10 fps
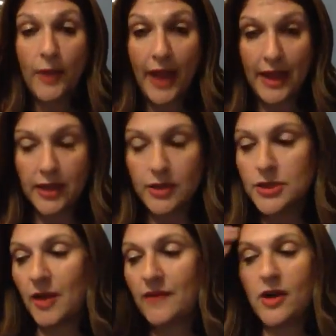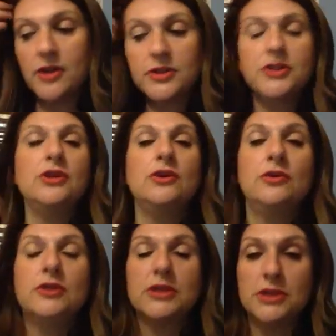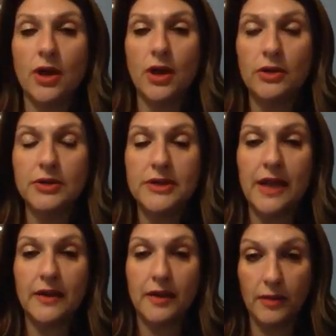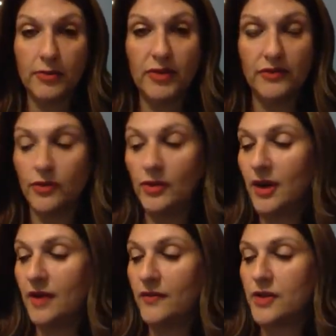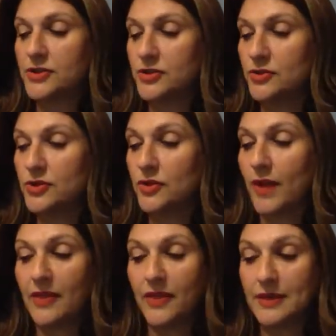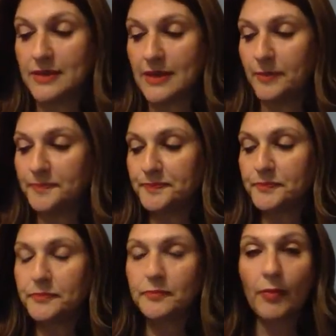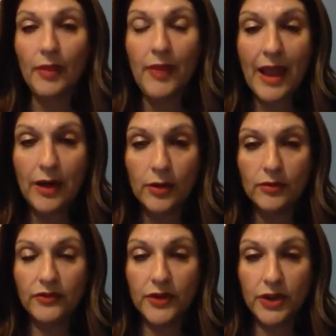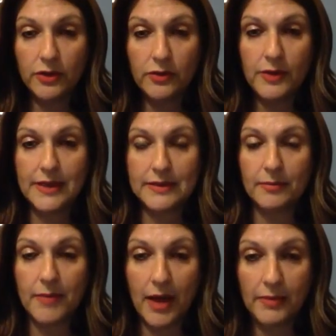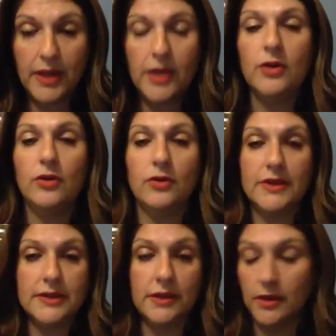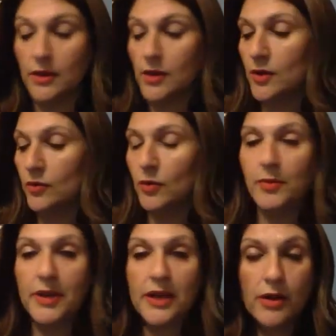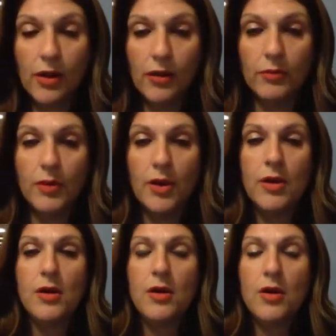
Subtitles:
Okay, so I've asked you to start your day the night before. I've asked you to write things down. Now, for you as a mommy or as a woman in the home,